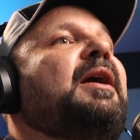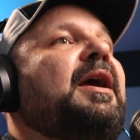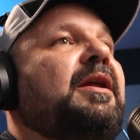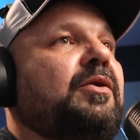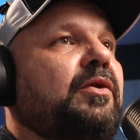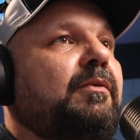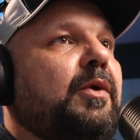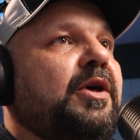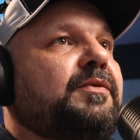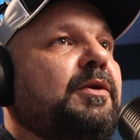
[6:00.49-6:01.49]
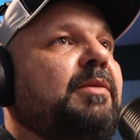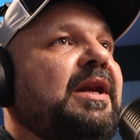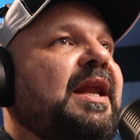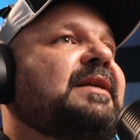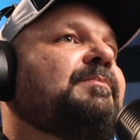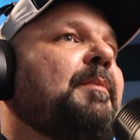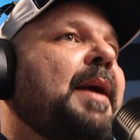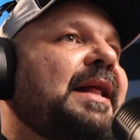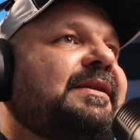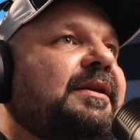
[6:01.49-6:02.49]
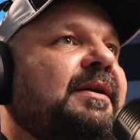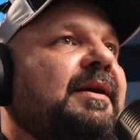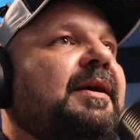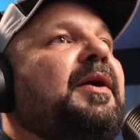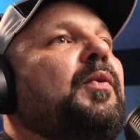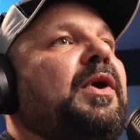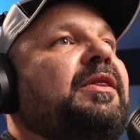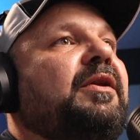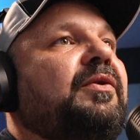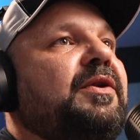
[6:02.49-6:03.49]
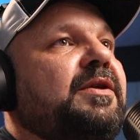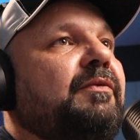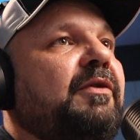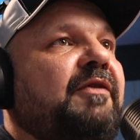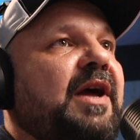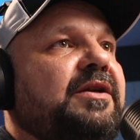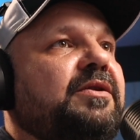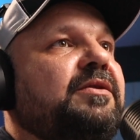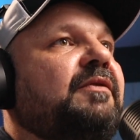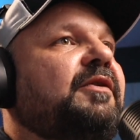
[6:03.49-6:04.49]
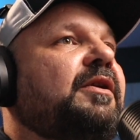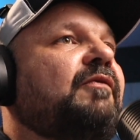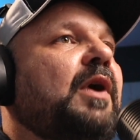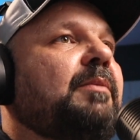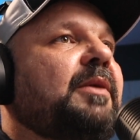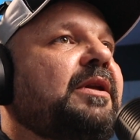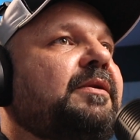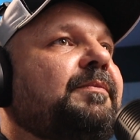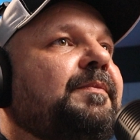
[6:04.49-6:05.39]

and your voice will be less melted with the noise and reflections of the environment.